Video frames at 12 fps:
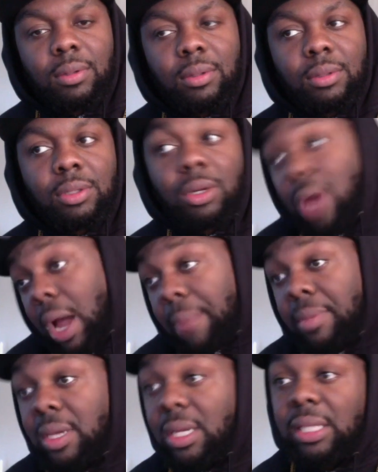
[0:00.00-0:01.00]
So,
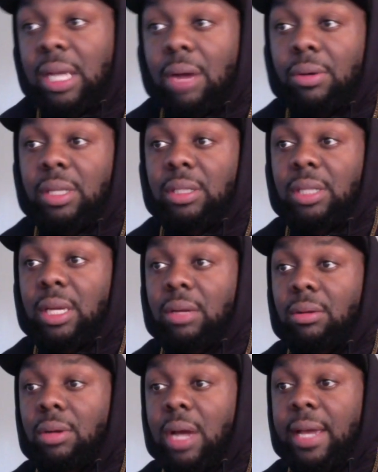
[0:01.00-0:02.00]
that's how it is now.
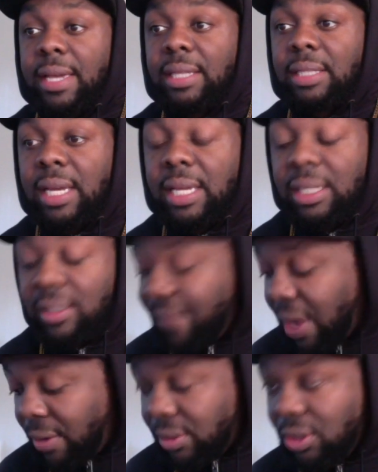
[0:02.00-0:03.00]
I guess the
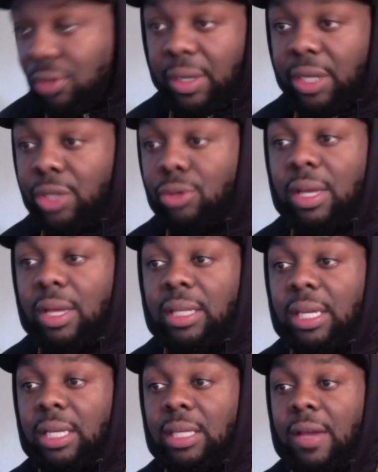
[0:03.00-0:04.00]
Falcons are ready to do their
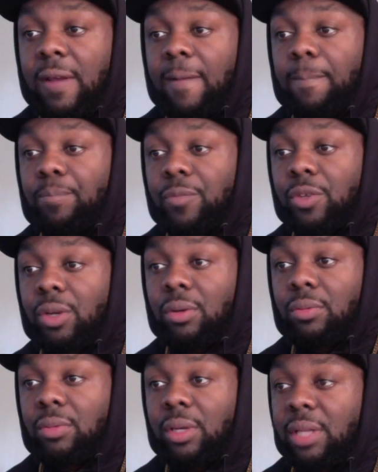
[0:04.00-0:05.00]
thing.
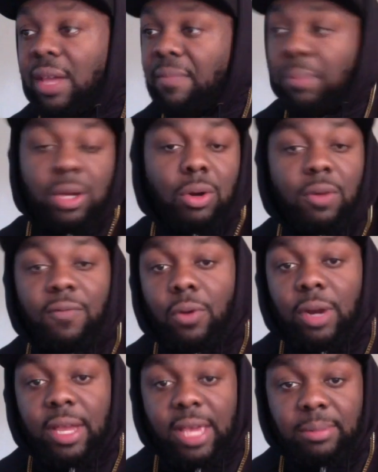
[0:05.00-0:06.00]
And they played all 4
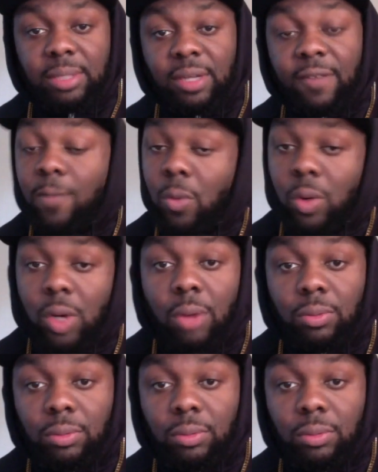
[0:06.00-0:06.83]
of their games, and they're 4-0.